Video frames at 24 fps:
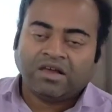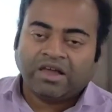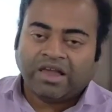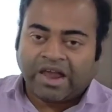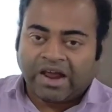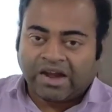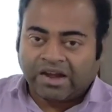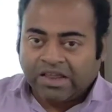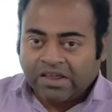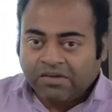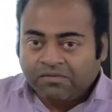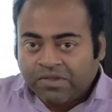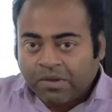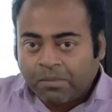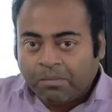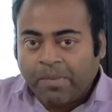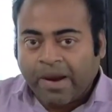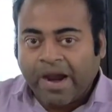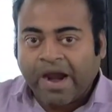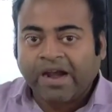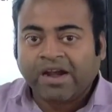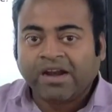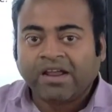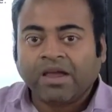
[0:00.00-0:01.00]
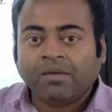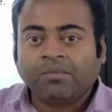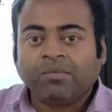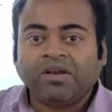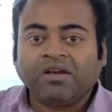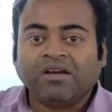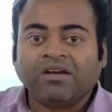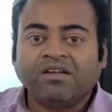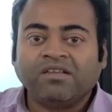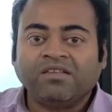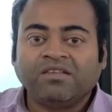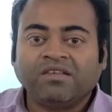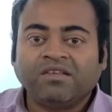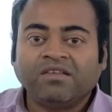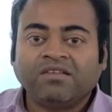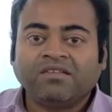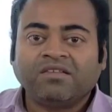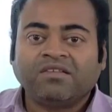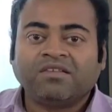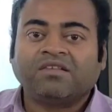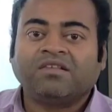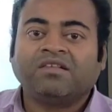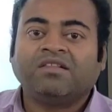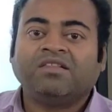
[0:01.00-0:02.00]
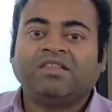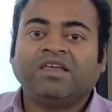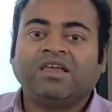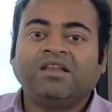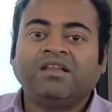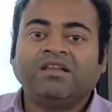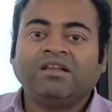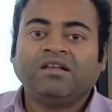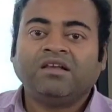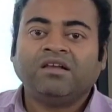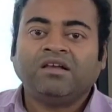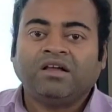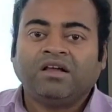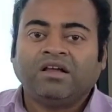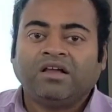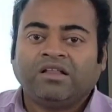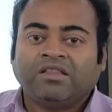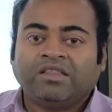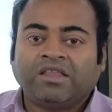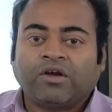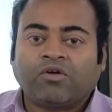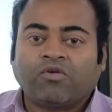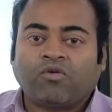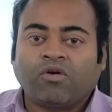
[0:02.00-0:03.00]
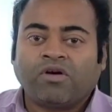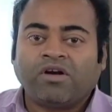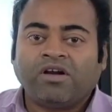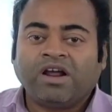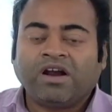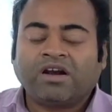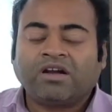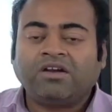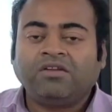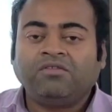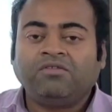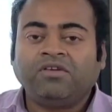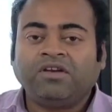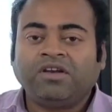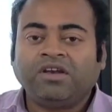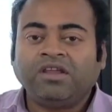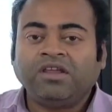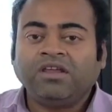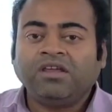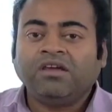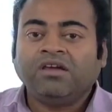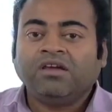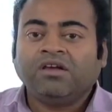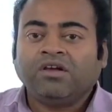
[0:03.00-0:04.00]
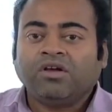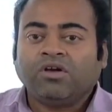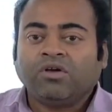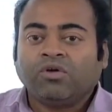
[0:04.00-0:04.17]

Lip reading: and if the band gap increases, then the conductivity